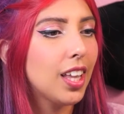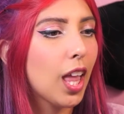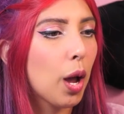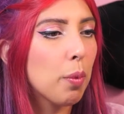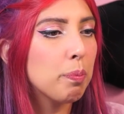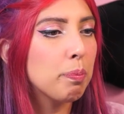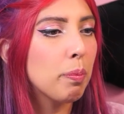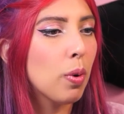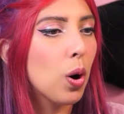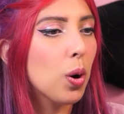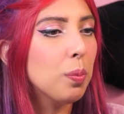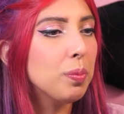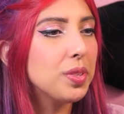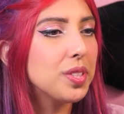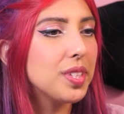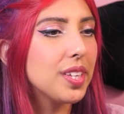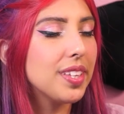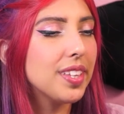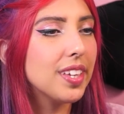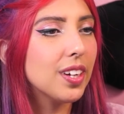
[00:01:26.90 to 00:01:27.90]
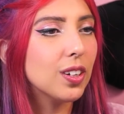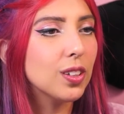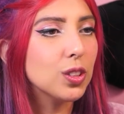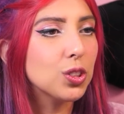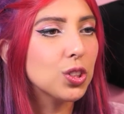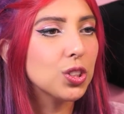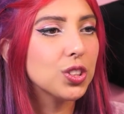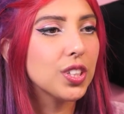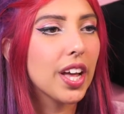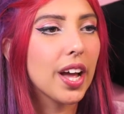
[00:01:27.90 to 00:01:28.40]
Let mom see the
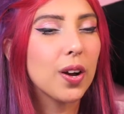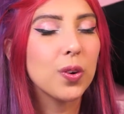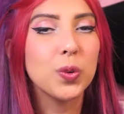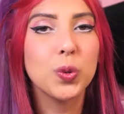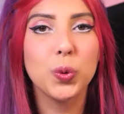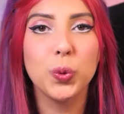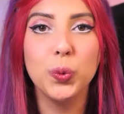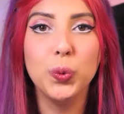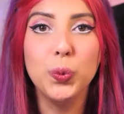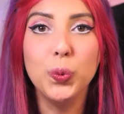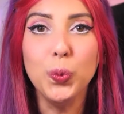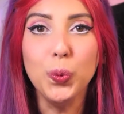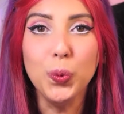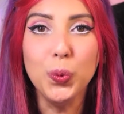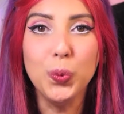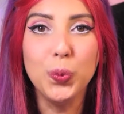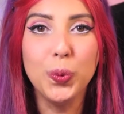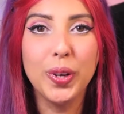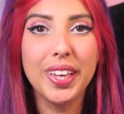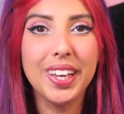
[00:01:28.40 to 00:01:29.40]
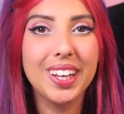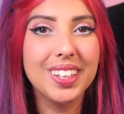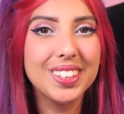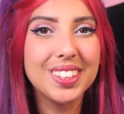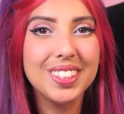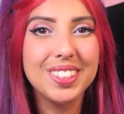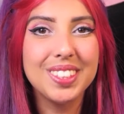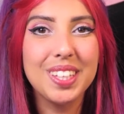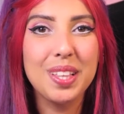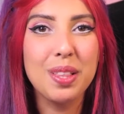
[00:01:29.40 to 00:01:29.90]
ultrasound. Ooh, we get
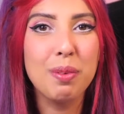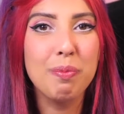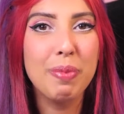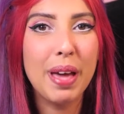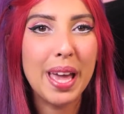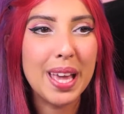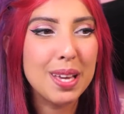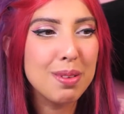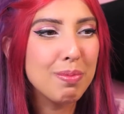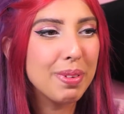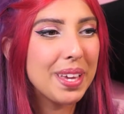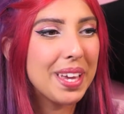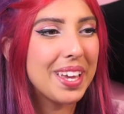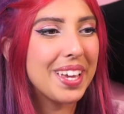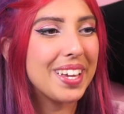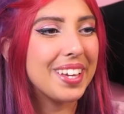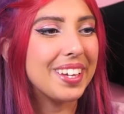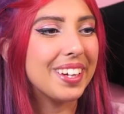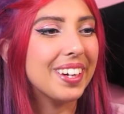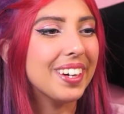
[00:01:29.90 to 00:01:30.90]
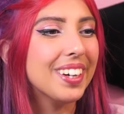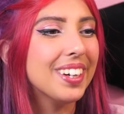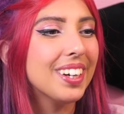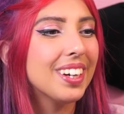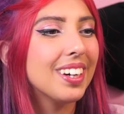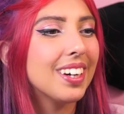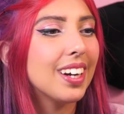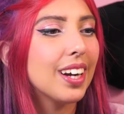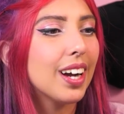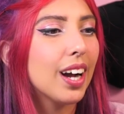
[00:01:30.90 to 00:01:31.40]
to see the baby.
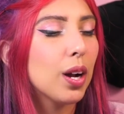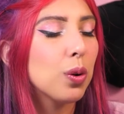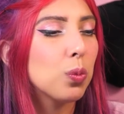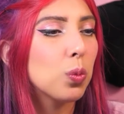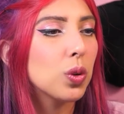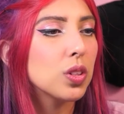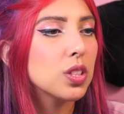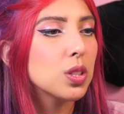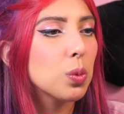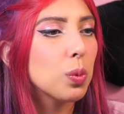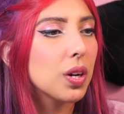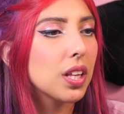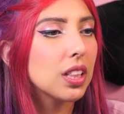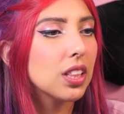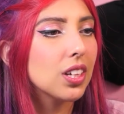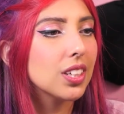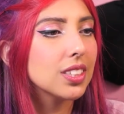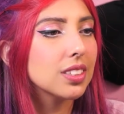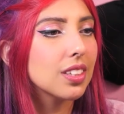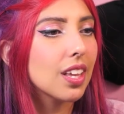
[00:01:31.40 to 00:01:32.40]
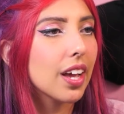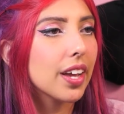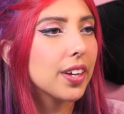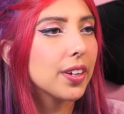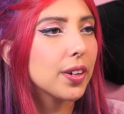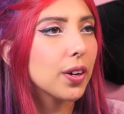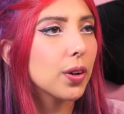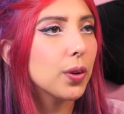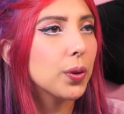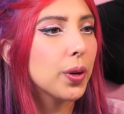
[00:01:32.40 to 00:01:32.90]
I wonder what it looks
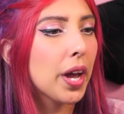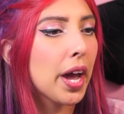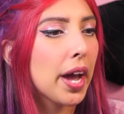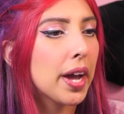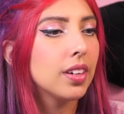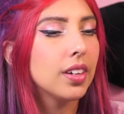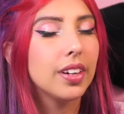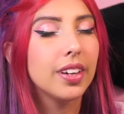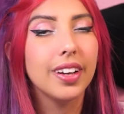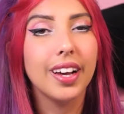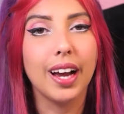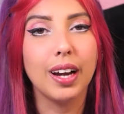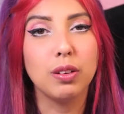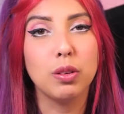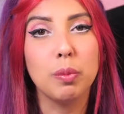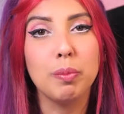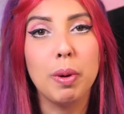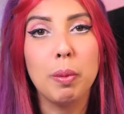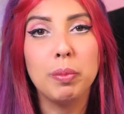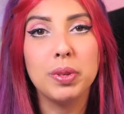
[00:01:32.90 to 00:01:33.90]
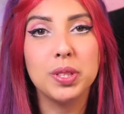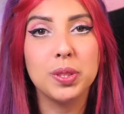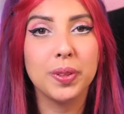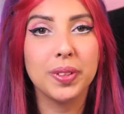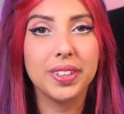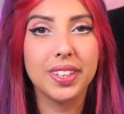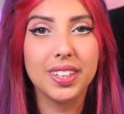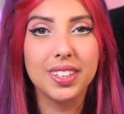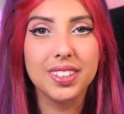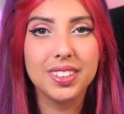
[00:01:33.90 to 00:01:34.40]
like. Okay, I remember
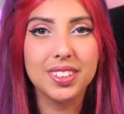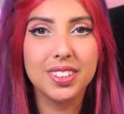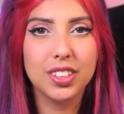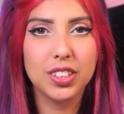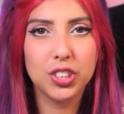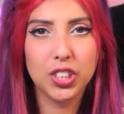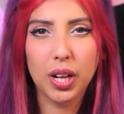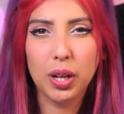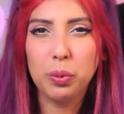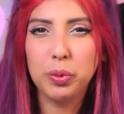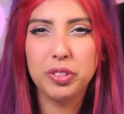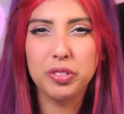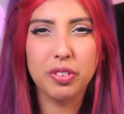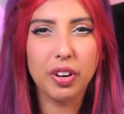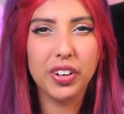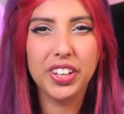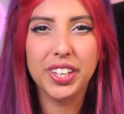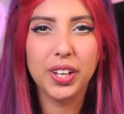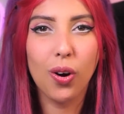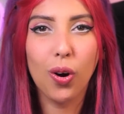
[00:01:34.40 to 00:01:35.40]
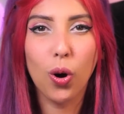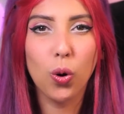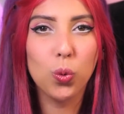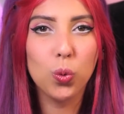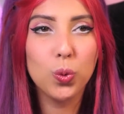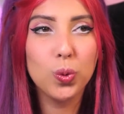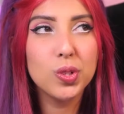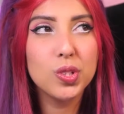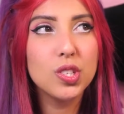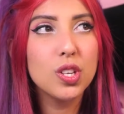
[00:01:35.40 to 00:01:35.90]
doing this. The gel was very
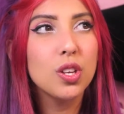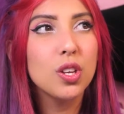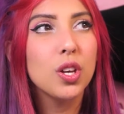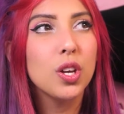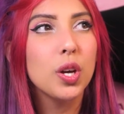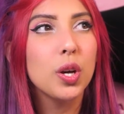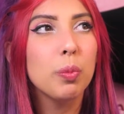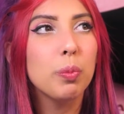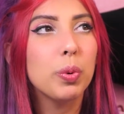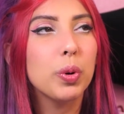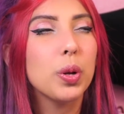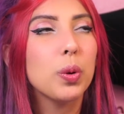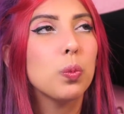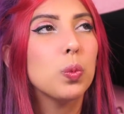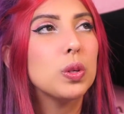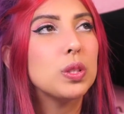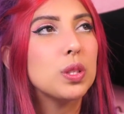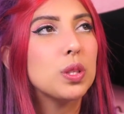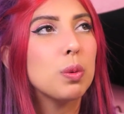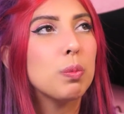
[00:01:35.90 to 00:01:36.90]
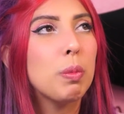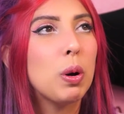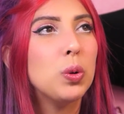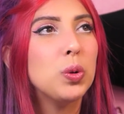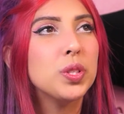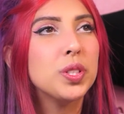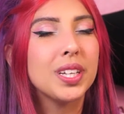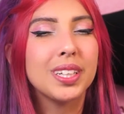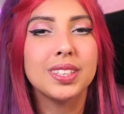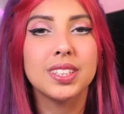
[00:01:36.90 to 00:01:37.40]
cold, but it was the
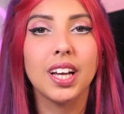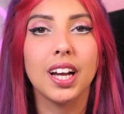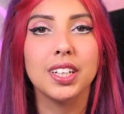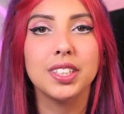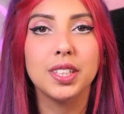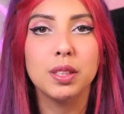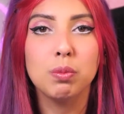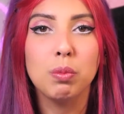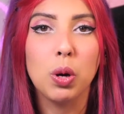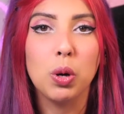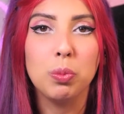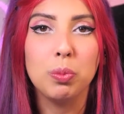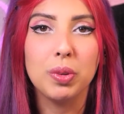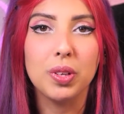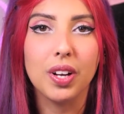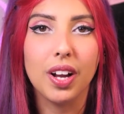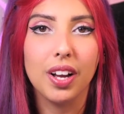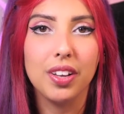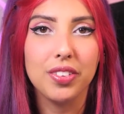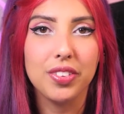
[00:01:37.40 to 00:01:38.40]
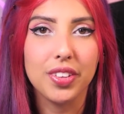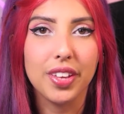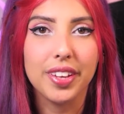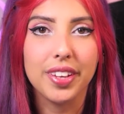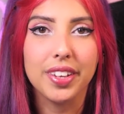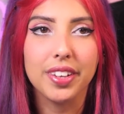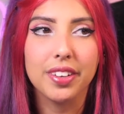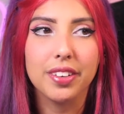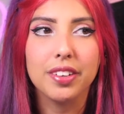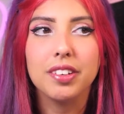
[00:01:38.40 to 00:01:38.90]
most exciting moment, I
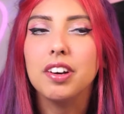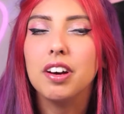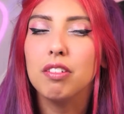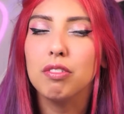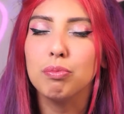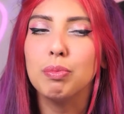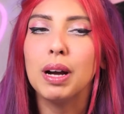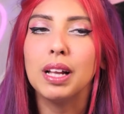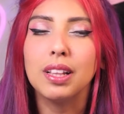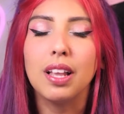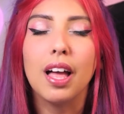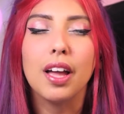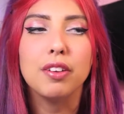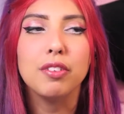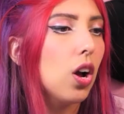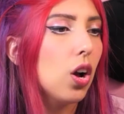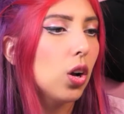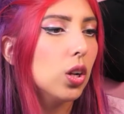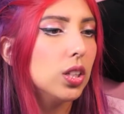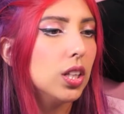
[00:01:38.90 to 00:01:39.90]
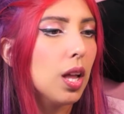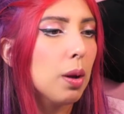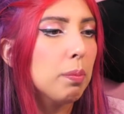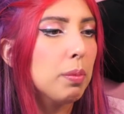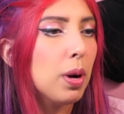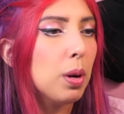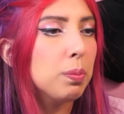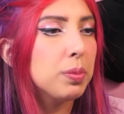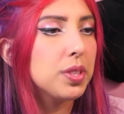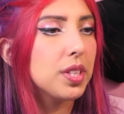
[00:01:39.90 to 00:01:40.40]
think, of my life. Let
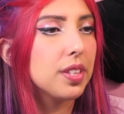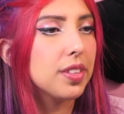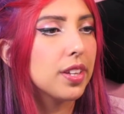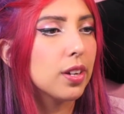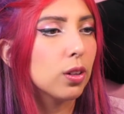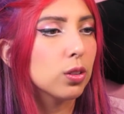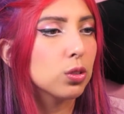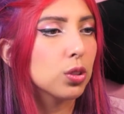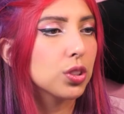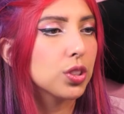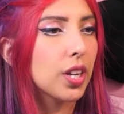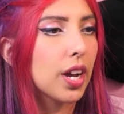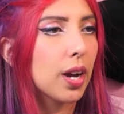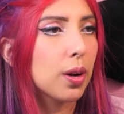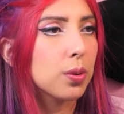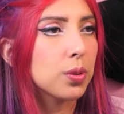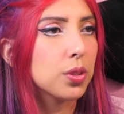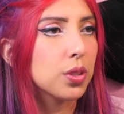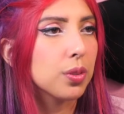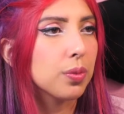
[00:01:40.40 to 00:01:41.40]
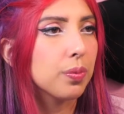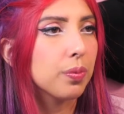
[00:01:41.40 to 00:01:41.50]
mom see the ultrasound.